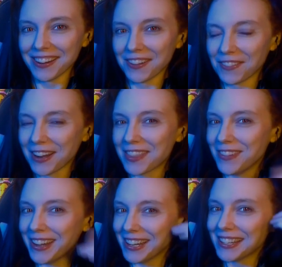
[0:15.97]
with
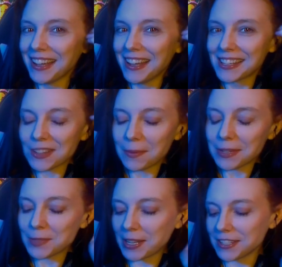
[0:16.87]
me, so I'm
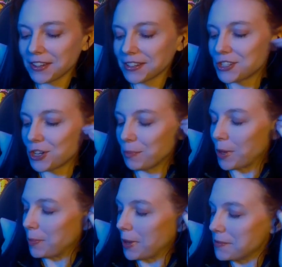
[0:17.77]
expecting her to jump
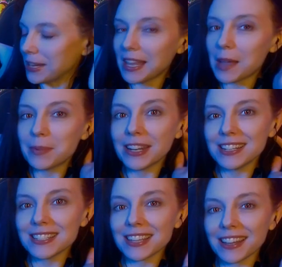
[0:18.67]
up on my lap at
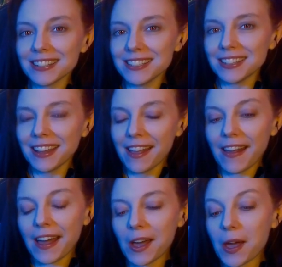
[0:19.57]
any second.
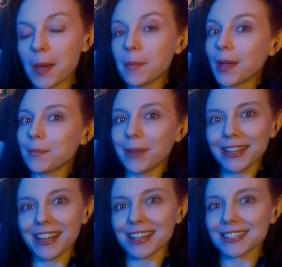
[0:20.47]
But
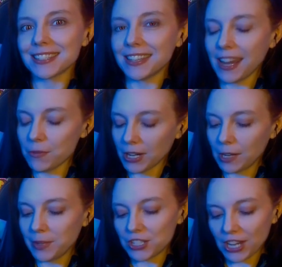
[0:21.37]
yes, today we're
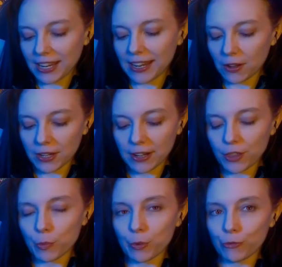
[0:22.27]
gonna be checking out
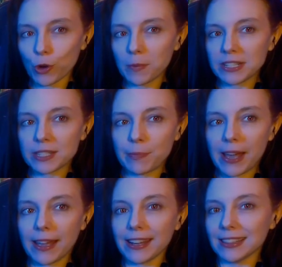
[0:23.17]
another performance
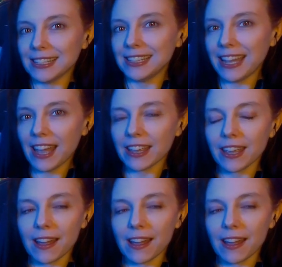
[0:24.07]
by Liliac.